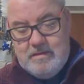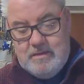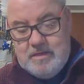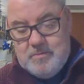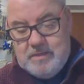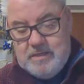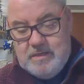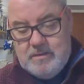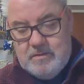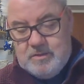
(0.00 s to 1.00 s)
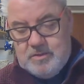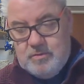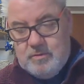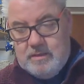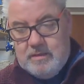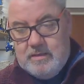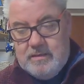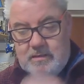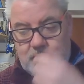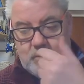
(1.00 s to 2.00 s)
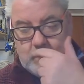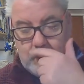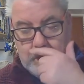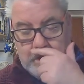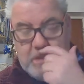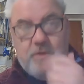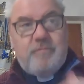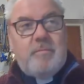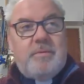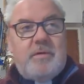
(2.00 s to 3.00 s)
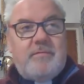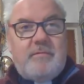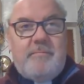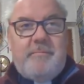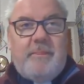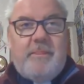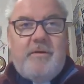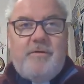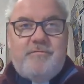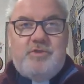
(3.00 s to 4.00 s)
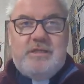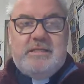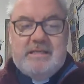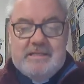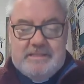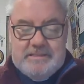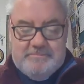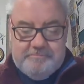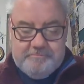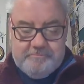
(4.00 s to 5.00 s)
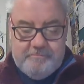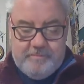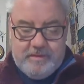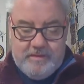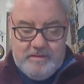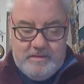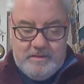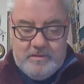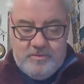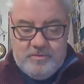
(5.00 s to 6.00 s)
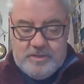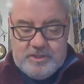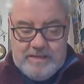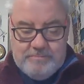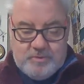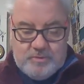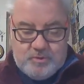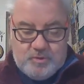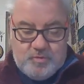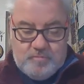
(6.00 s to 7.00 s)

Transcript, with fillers: And we hear the story in Luke of the birth of Jesus. Luke chapter 2.